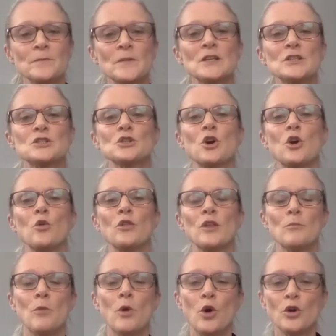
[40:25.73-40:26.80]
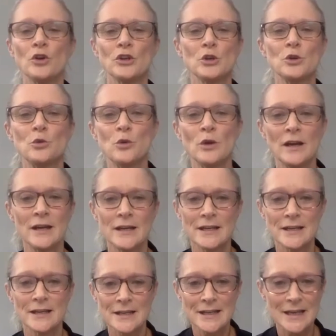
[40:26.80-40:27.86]
So the more you
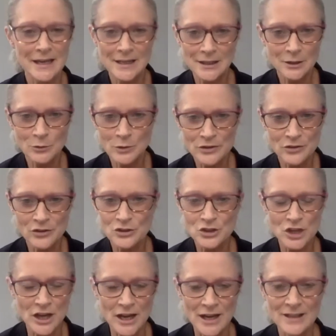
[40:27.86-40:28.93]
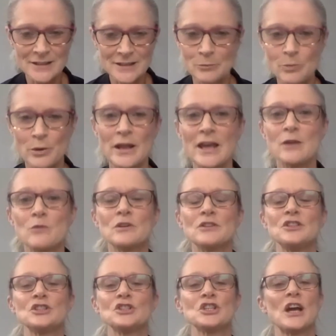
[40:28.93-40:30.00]
giggle with your child and play with
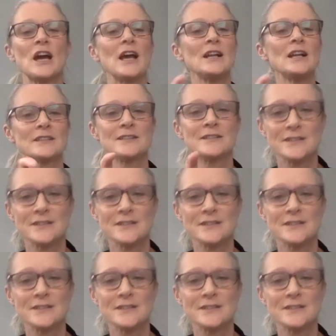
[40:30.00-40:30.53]
your child and